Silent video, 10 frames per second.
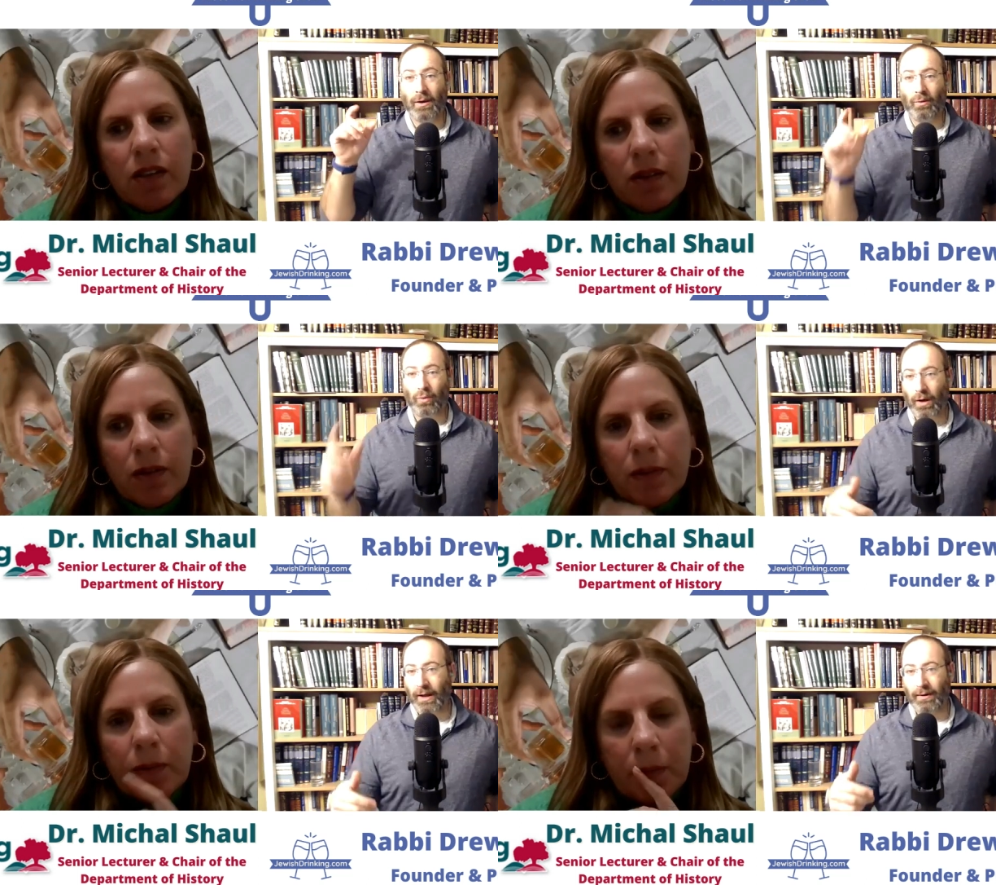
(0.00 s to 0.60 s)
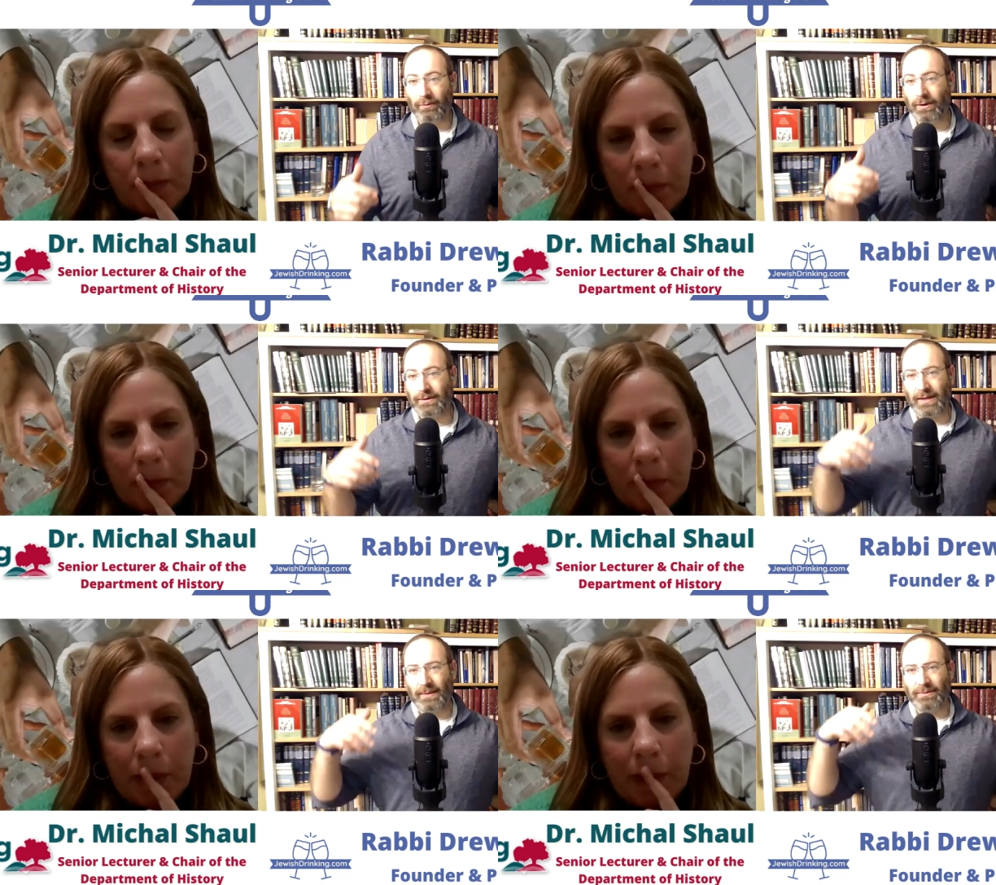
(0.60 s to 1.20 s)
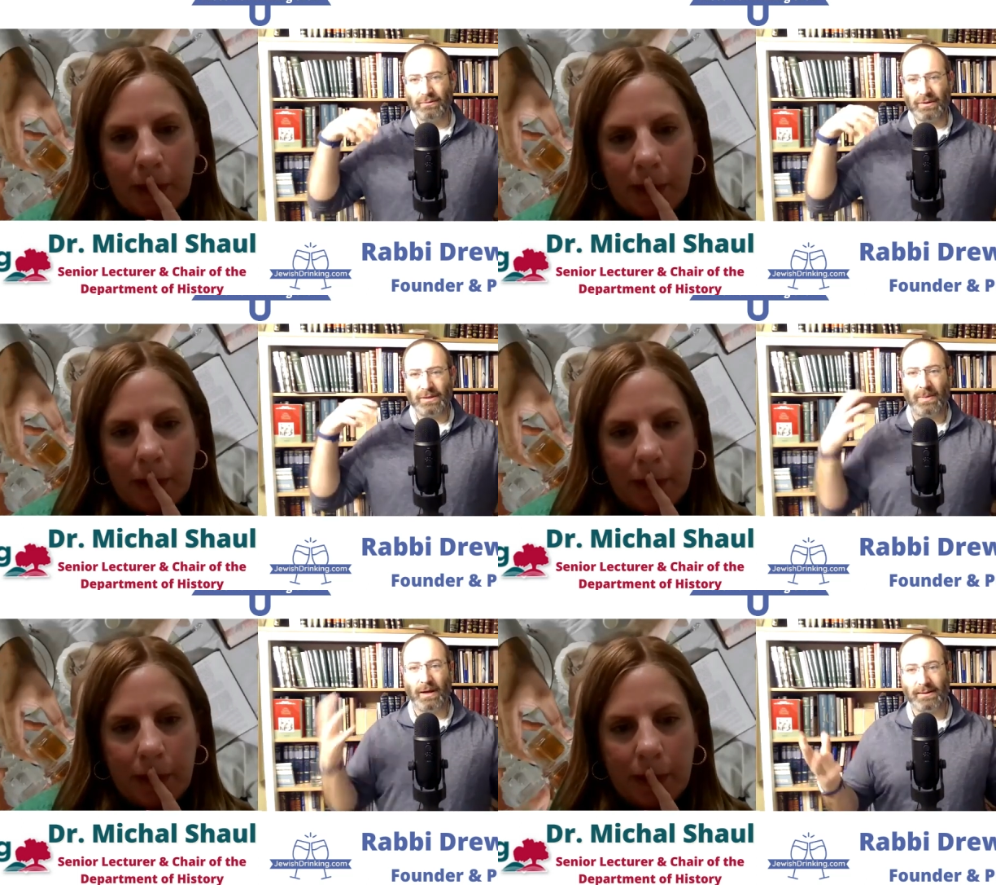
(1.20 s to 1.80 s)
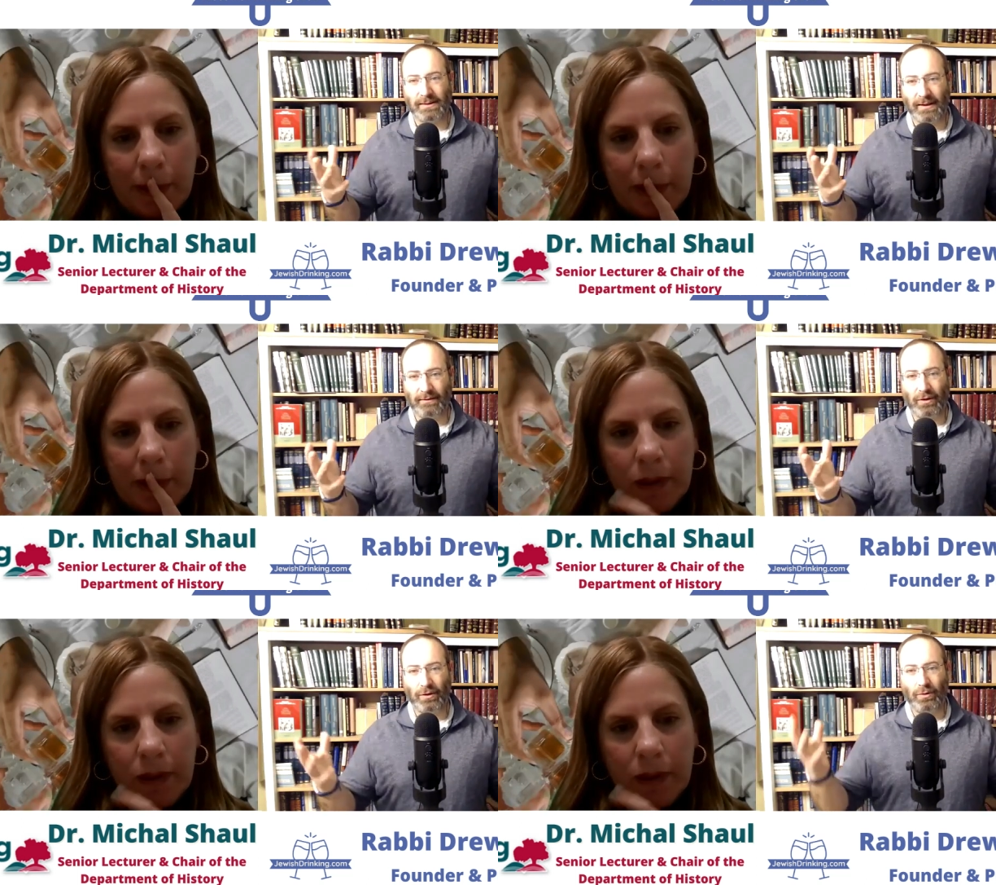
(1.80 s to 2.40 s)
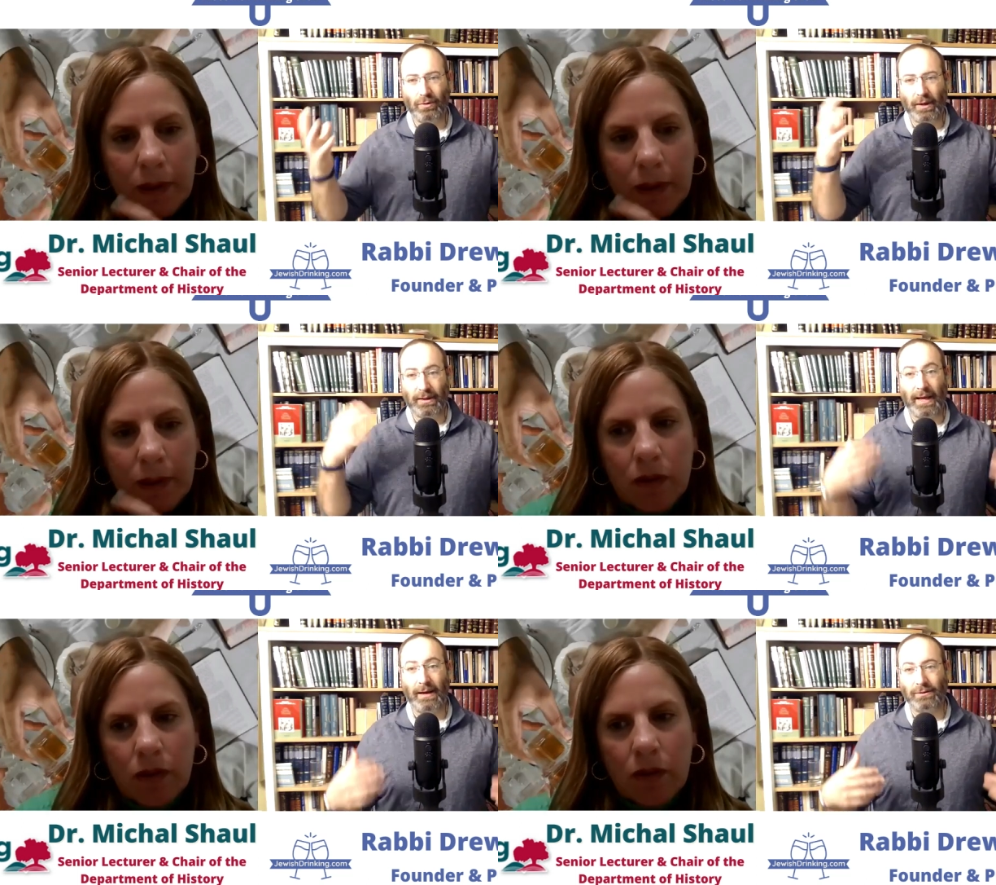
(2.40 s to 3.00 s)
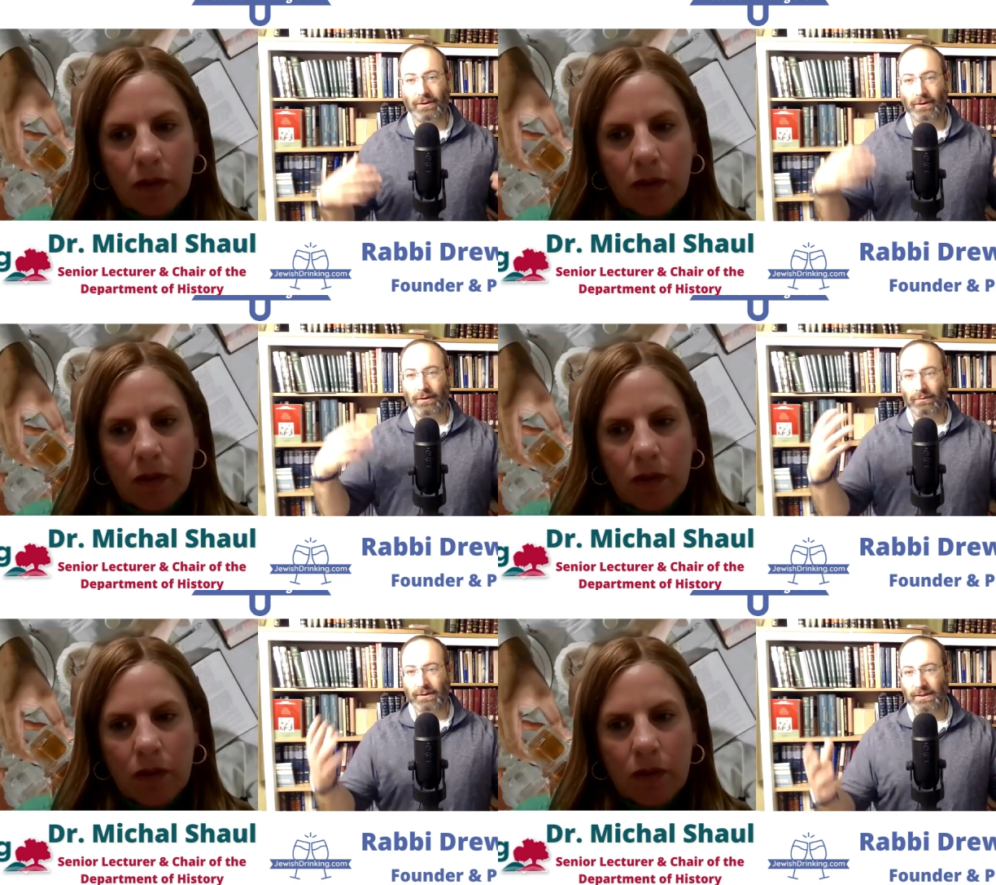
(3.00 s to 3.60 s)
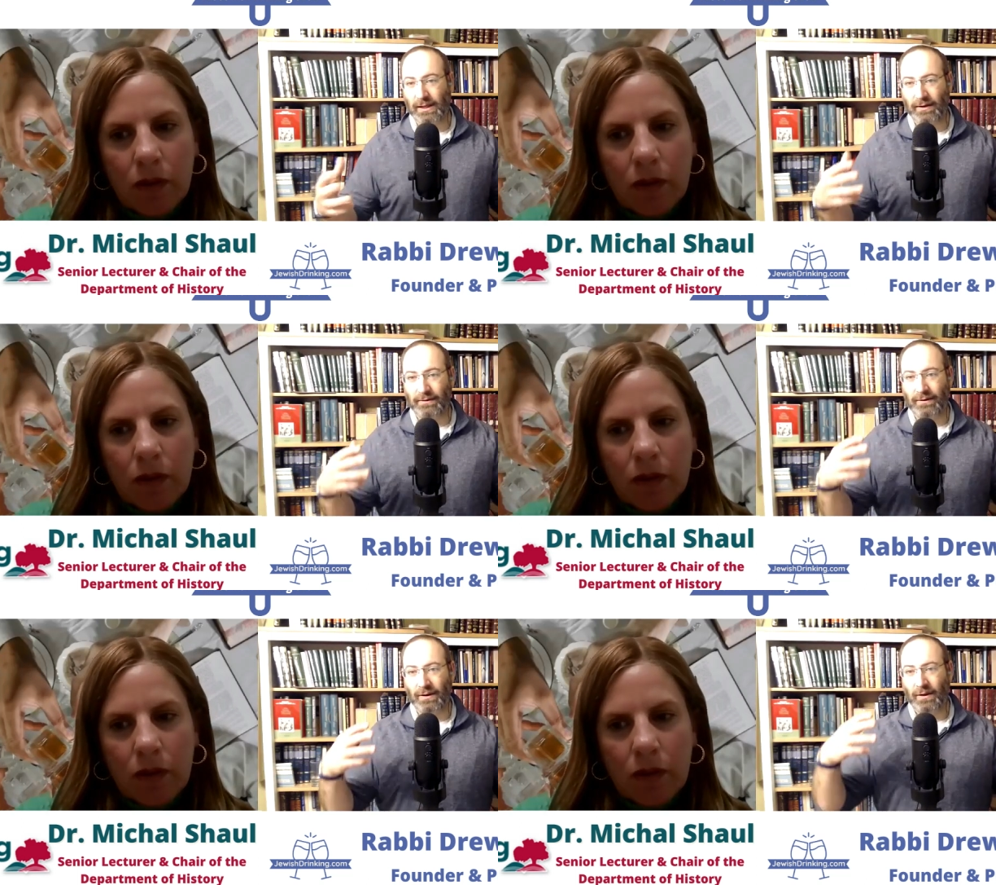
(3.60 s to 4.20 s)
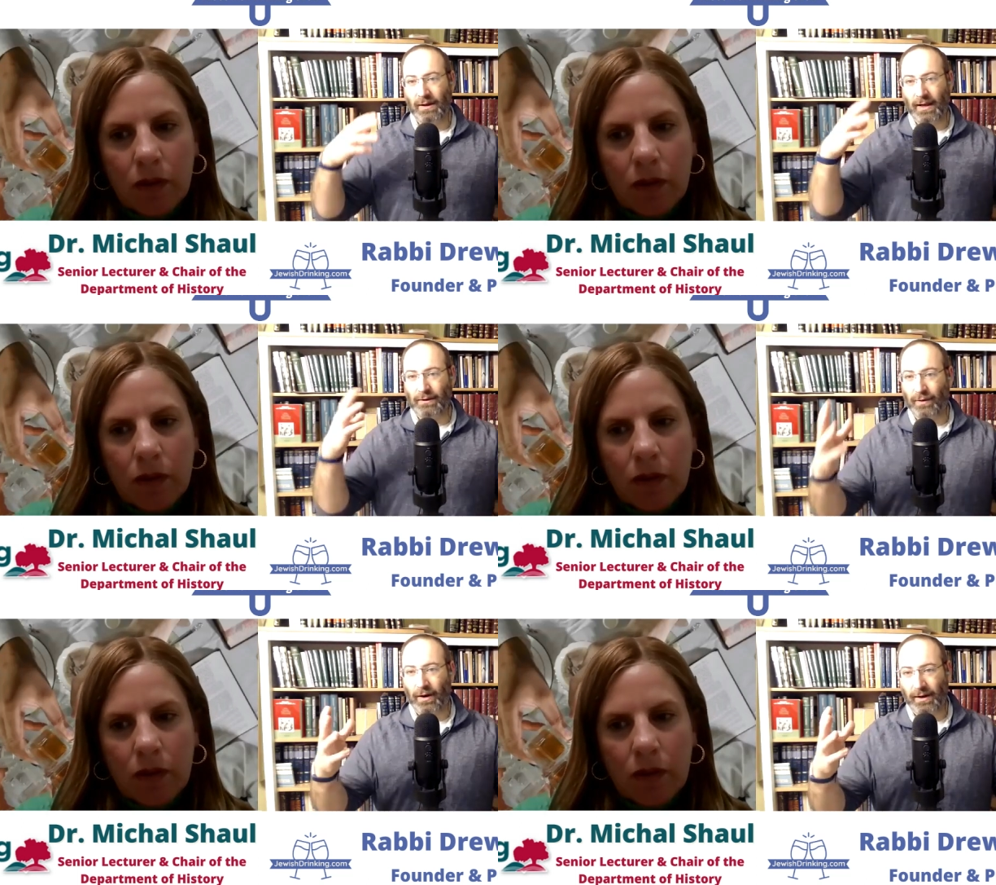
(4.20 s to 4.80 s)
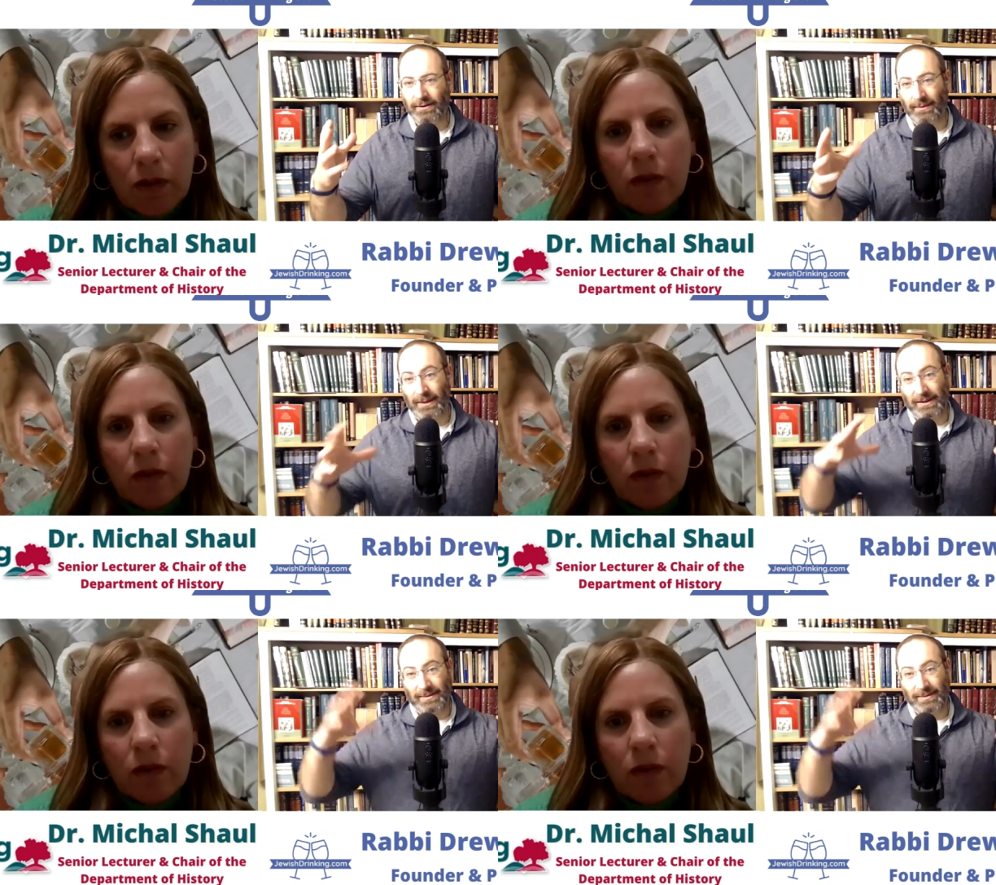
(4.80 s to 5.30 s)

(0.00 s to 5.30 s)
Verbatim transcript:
Speaker 1: what ha- what types of responses have you encountered, received as far as I mean,